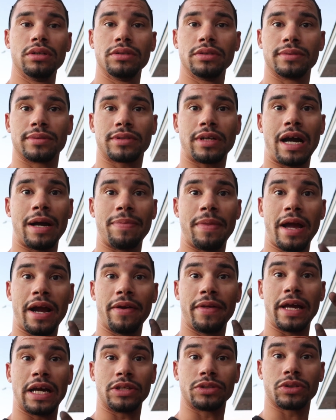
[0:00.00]
Subscribe
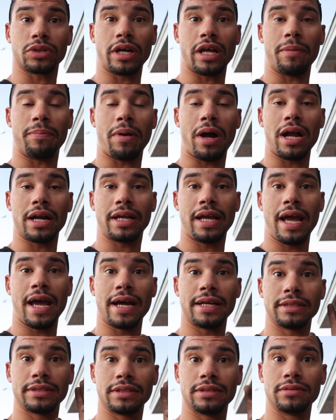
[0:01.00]
there. They also got a
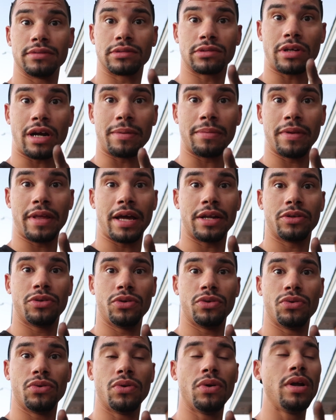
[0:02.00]
podcast. Subscribe to that
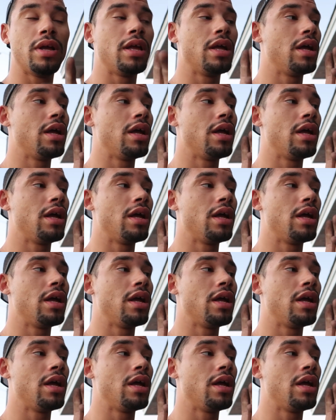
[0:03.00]
too.